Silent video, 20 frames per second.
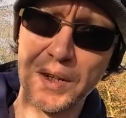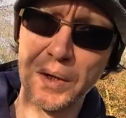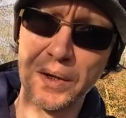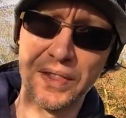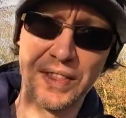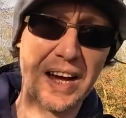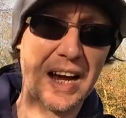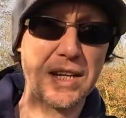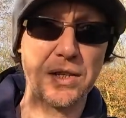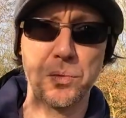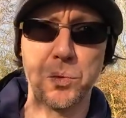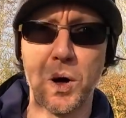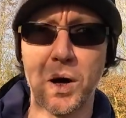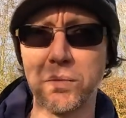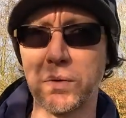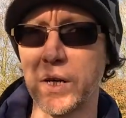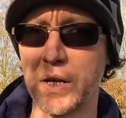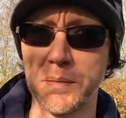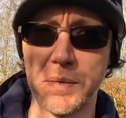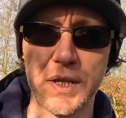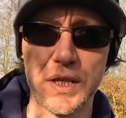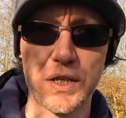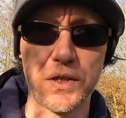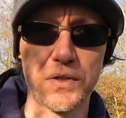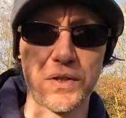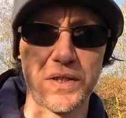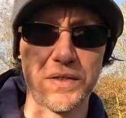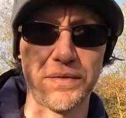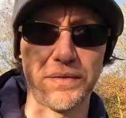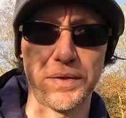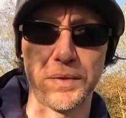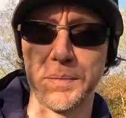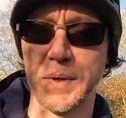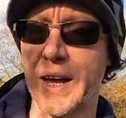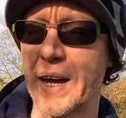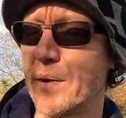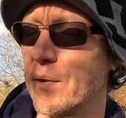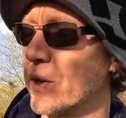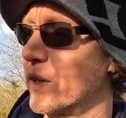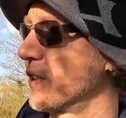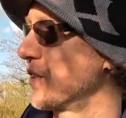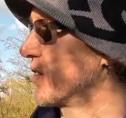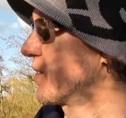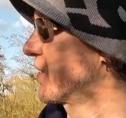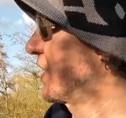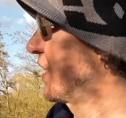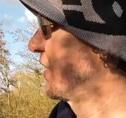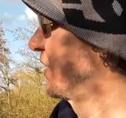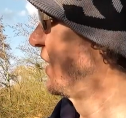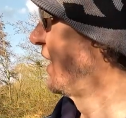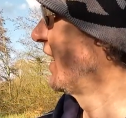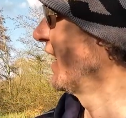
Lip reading: that's what I'm going to be using from now on. So